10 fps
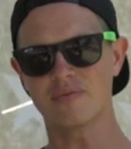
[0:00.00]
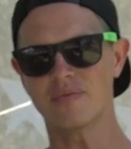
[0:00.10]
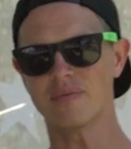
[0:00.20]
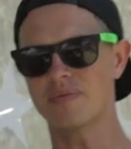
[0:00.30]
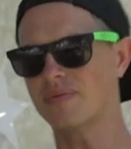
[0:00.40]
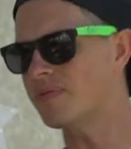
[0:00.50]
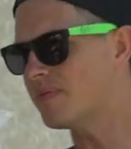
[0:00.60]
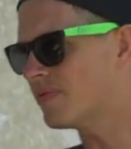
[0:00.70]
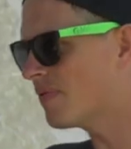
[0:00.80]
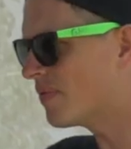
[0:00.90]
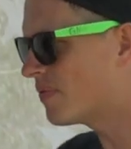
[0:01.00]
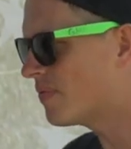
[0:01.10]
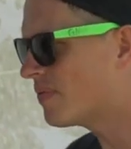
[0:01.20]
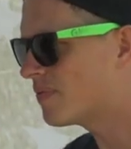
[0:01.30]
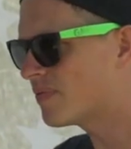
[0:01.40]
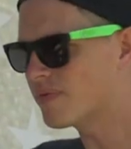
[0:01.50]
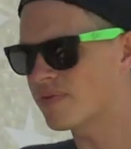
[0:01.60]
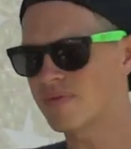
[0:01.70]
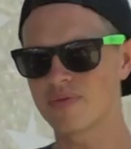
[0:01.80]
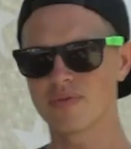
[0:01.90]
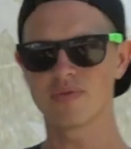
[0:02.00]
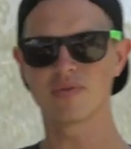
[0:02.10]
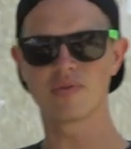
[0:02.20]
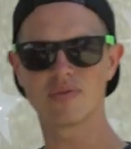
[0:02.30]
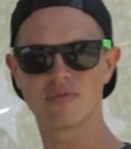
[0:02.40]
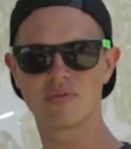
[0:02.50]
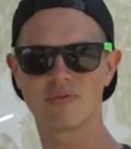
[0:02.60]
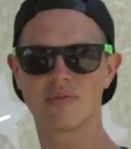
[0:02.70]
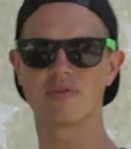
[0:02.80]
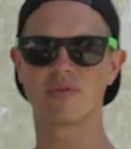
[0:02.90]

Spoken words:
This person isn't speaking.